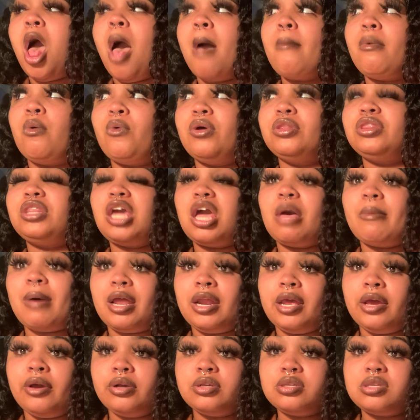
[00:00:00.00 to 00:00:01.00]
But one thing
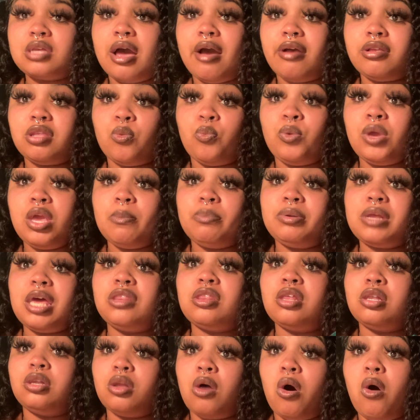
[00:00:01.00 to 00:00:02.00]
about air signs, we play
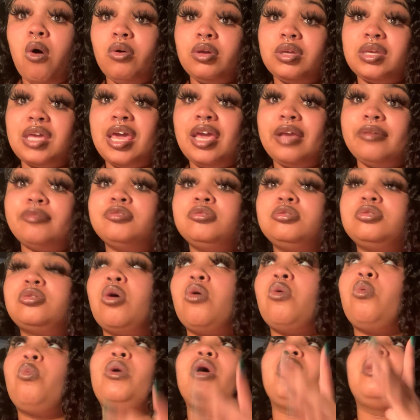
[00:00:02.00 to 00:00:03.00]
the long game
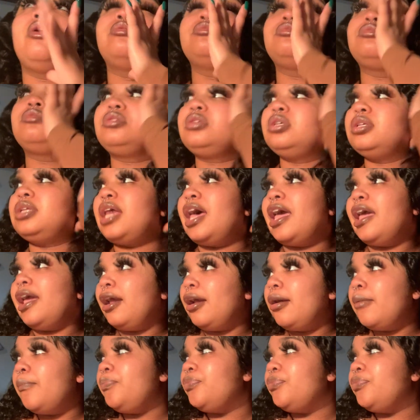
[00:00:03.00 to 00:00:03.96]
so well to like